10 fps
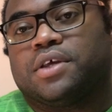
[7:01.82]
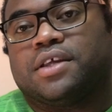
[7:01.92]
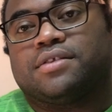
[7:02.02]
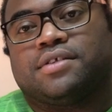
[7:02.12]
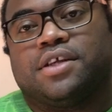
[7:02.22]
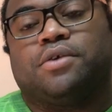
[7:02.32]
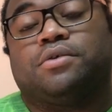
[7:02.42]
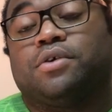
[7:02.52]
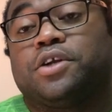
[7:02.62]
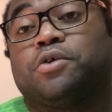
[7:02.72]
get
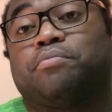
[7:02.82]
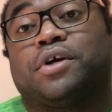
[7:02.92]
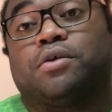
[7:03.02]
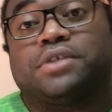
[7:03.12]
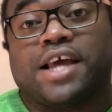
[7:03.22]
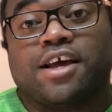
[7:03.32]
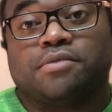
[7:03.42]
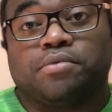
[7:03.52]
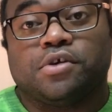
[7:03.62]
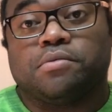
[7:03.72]
no big old tax
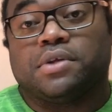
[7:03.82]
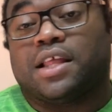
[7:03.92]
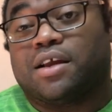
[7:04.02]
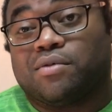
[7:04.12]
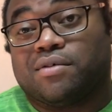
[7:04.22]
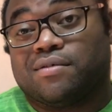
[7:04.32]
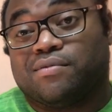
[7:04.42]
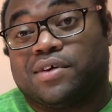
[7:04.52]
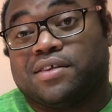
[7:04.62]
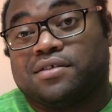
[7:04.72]
bill. You'd be like,
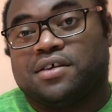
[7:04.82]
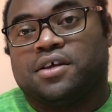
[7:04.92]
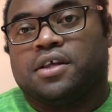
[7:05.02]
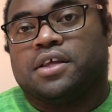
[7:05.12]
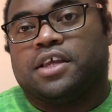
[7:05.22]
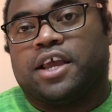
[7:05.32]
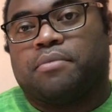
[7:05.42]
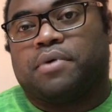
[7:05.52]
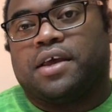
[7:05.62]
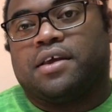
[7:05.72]
what? Can't
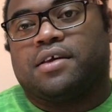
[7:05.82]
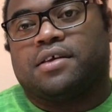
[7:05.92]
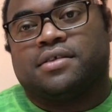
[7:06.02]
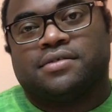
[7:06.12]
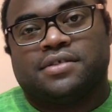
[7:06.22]
pay it. And